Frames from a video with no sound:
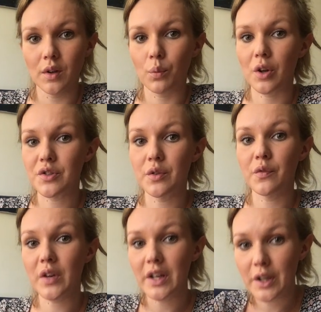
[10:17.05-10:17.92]
watch the
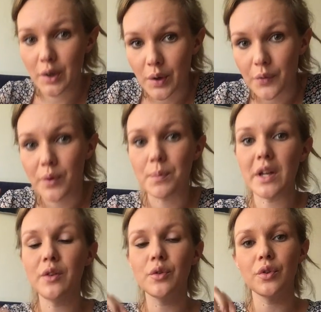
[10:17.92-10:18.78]
video of the
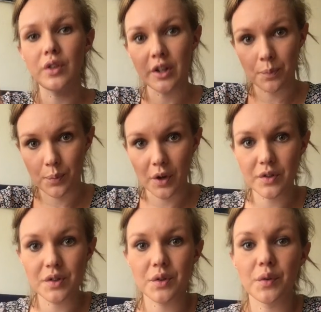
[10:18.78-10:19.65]
bean to see the
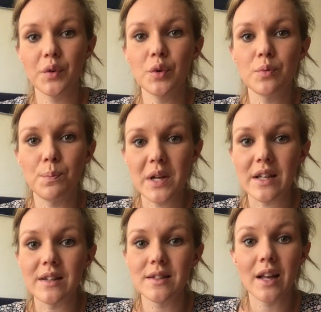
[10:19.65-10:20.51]
process of those
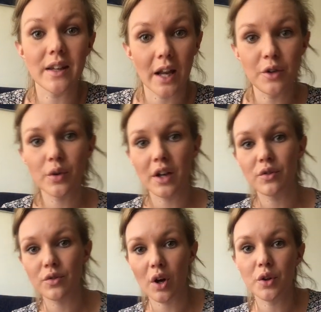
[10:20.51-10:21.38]
beans, and then you can
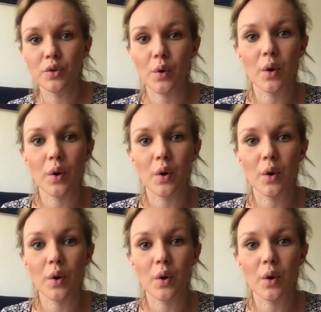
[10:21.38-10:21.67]
start